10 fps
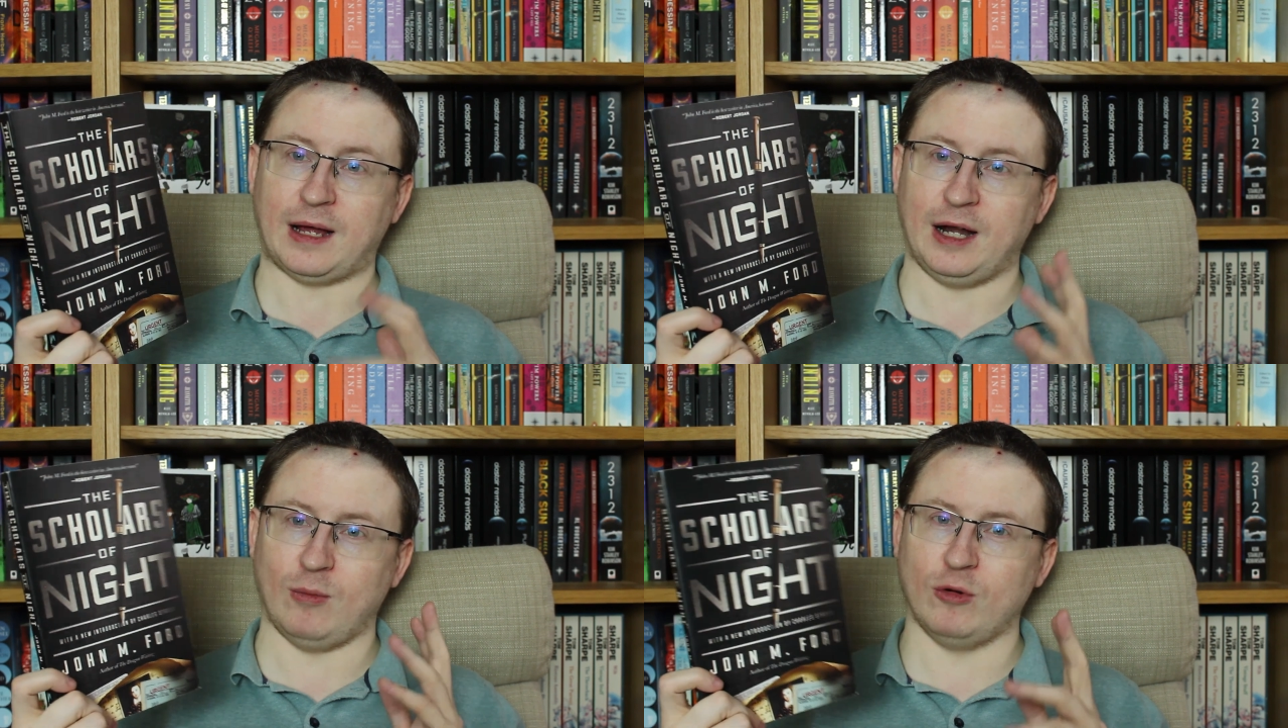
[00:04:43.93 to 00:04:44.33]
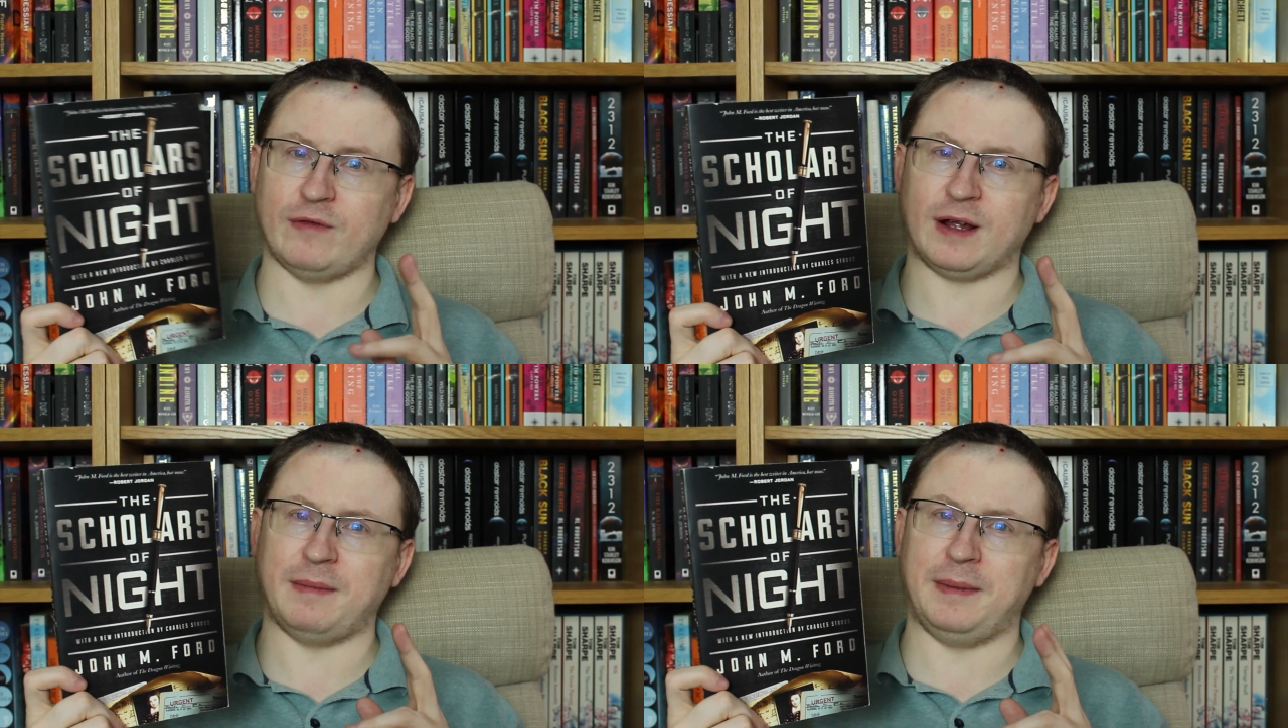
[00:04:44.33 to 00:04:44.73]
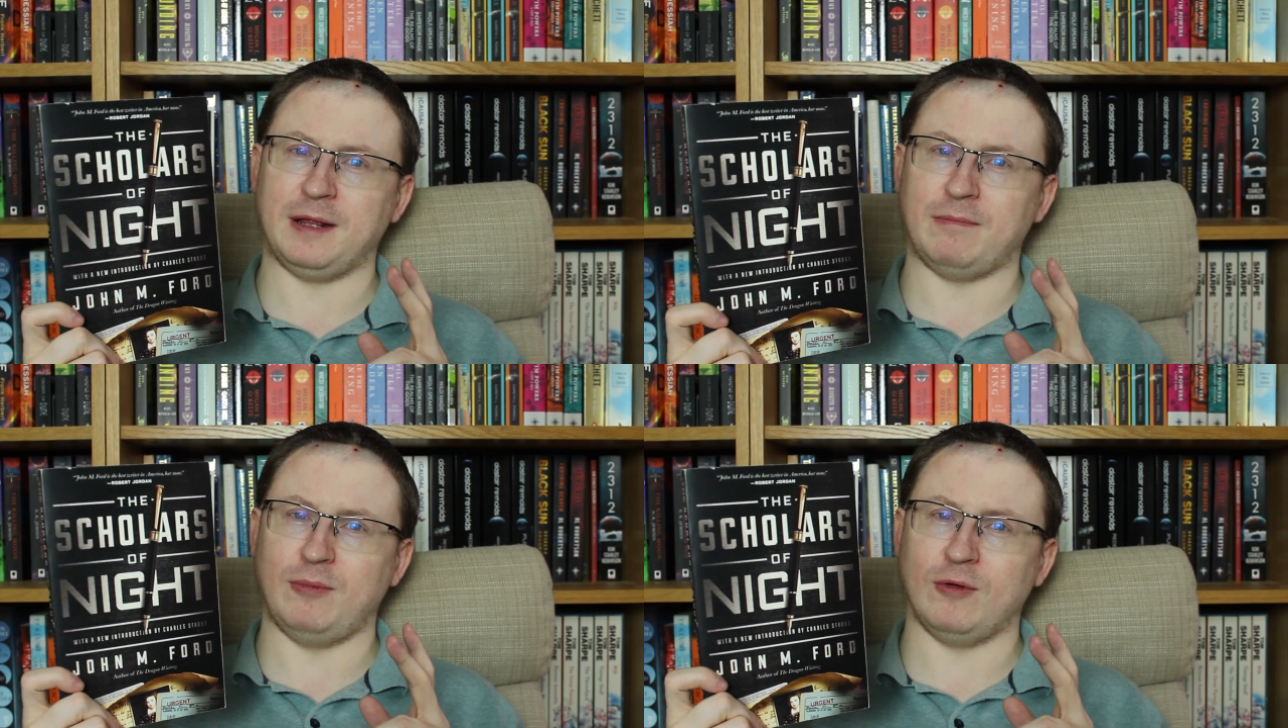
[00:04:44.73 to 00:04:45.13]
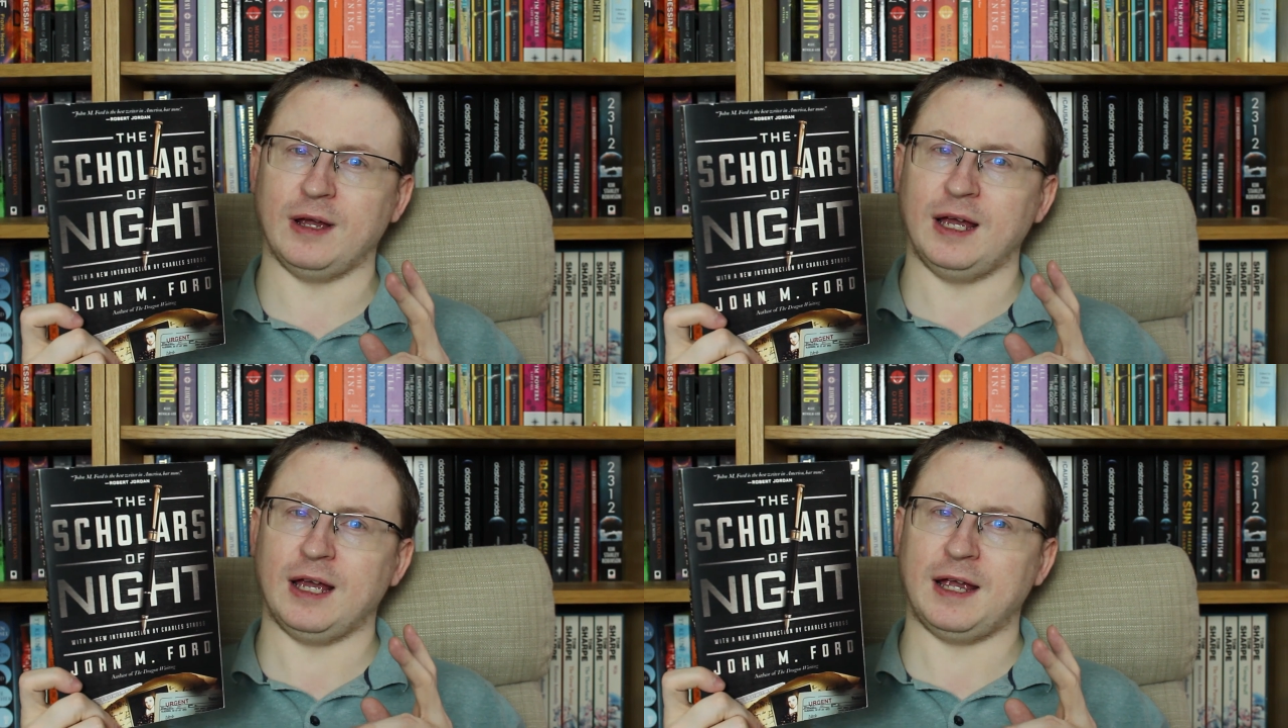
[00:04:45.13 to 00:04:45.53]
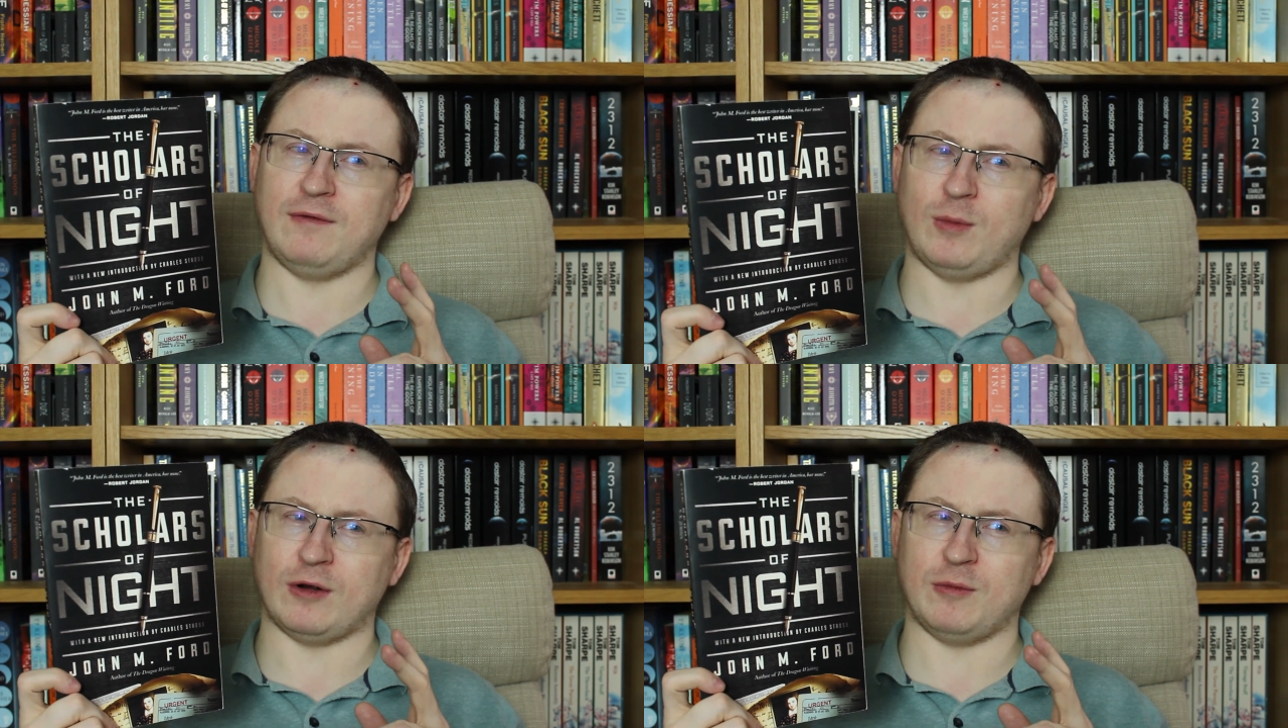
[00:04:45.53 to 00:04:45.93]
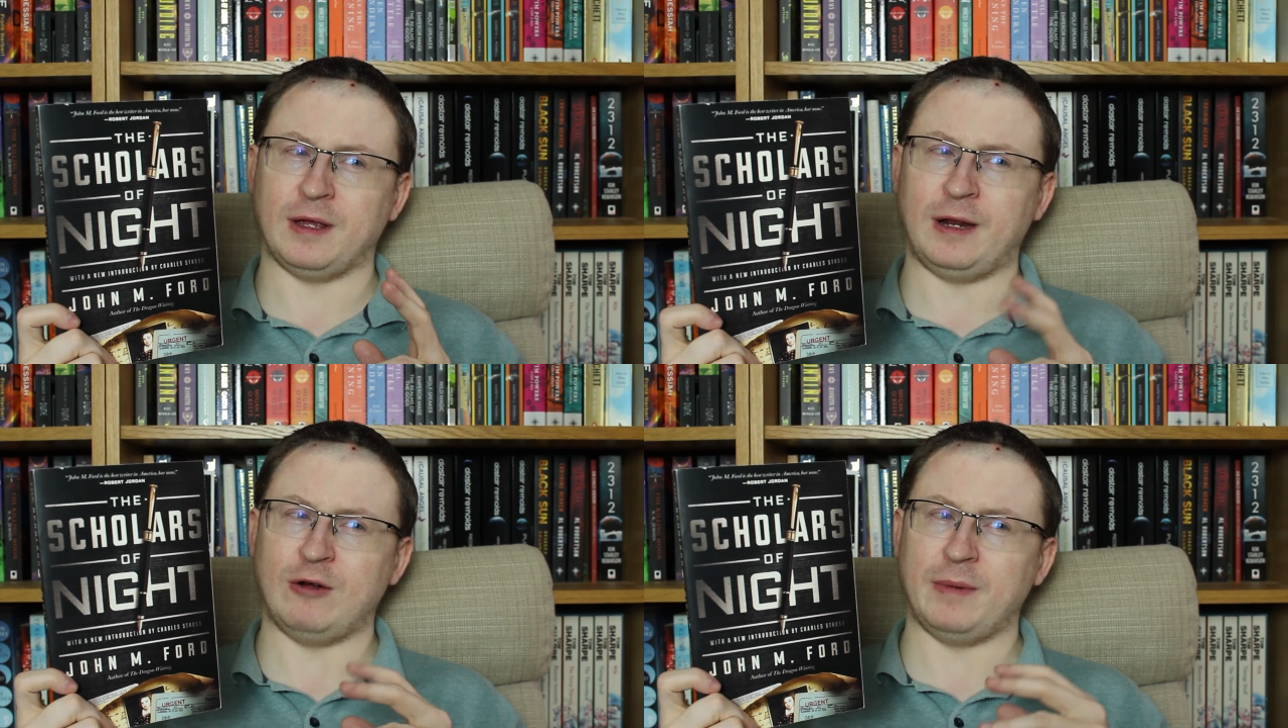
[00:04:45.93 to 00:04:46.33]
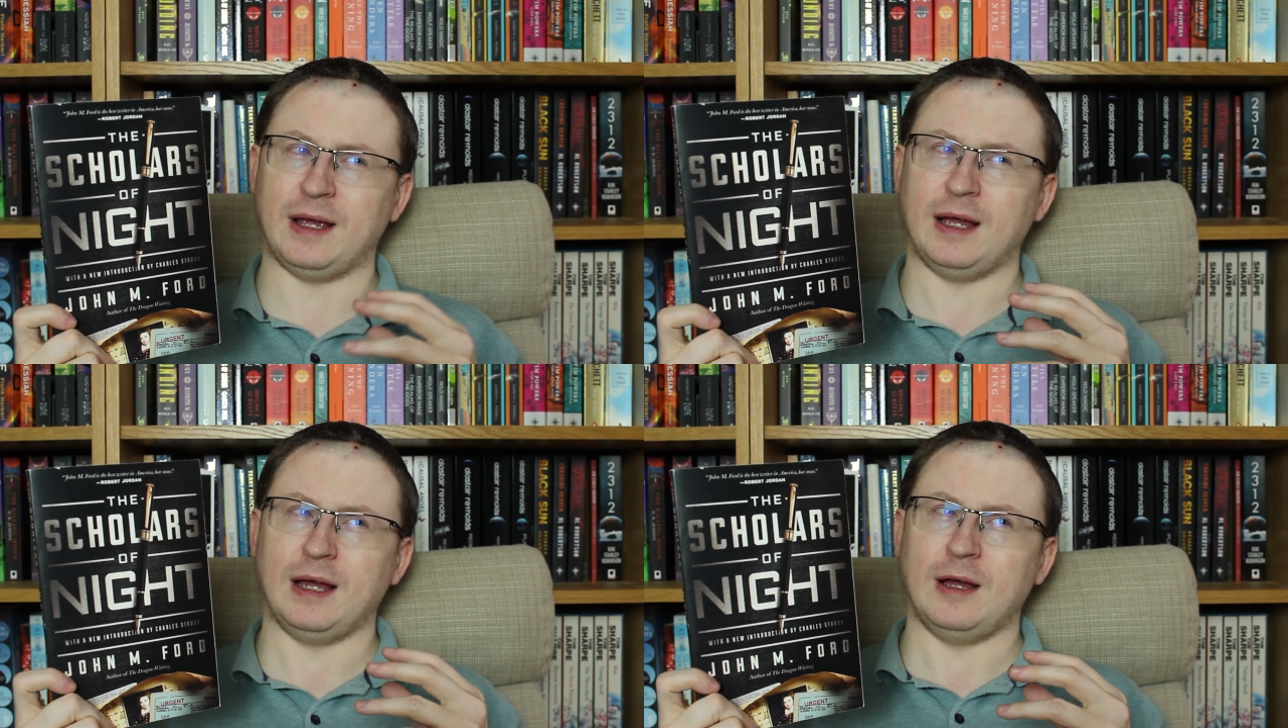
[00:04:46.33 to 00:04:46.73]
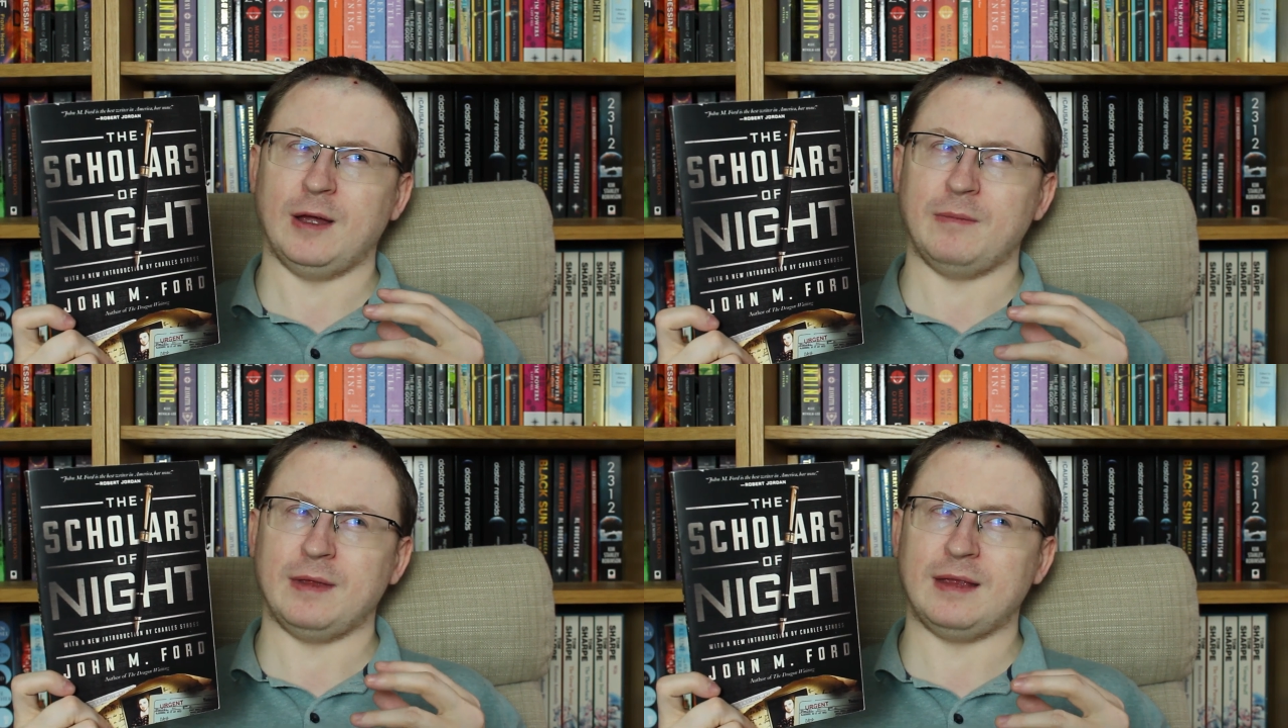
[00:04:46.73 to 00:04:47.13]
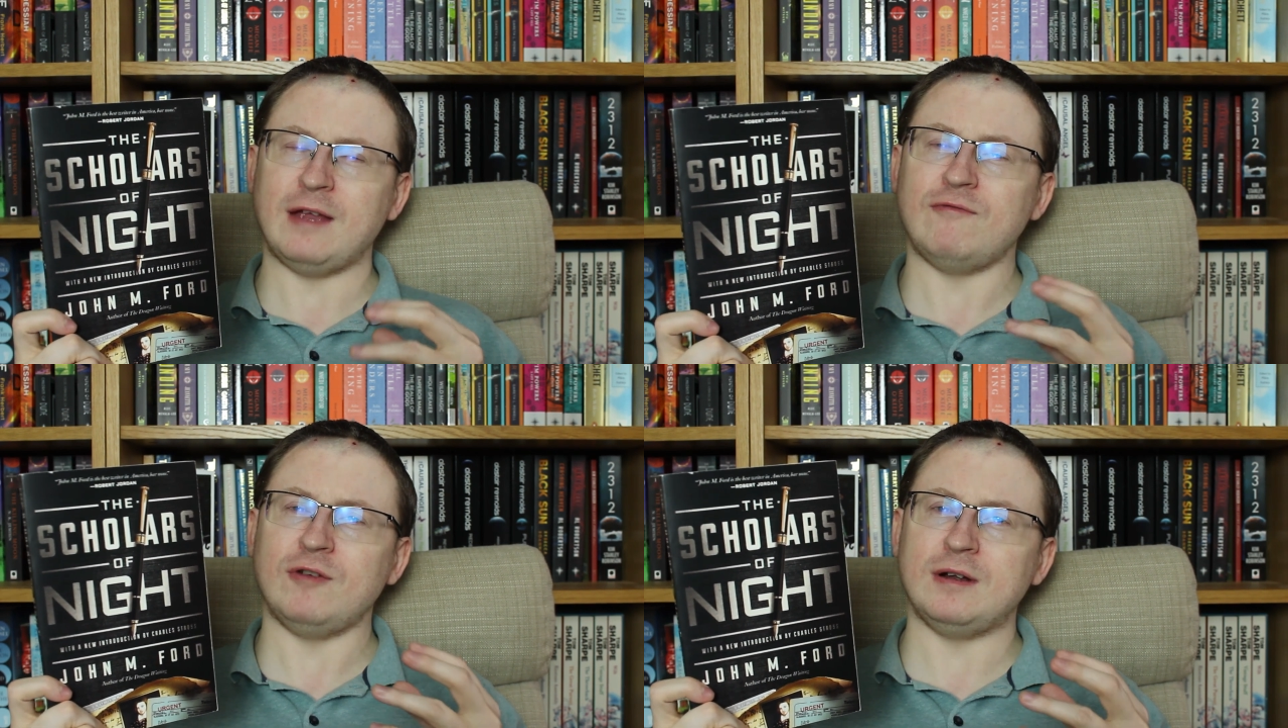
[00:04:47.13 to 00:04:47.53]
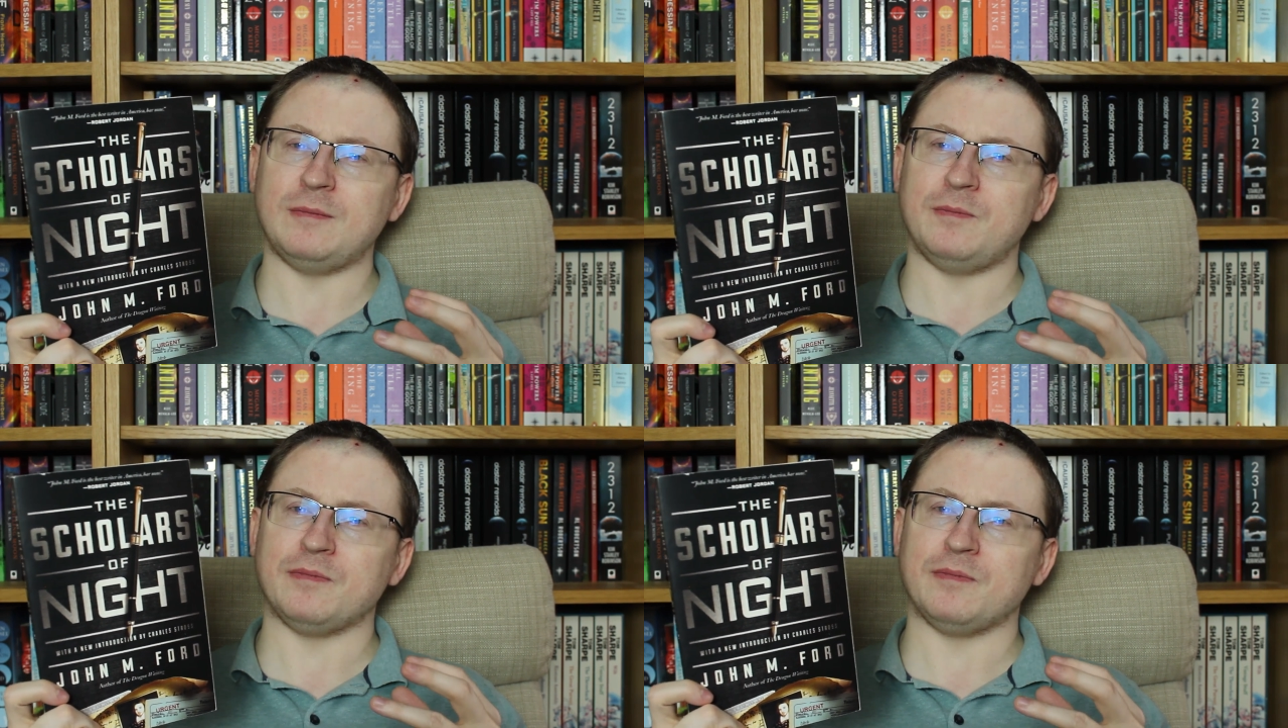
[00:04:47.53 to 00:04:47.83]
I would recommend this book if you want something a little bit different,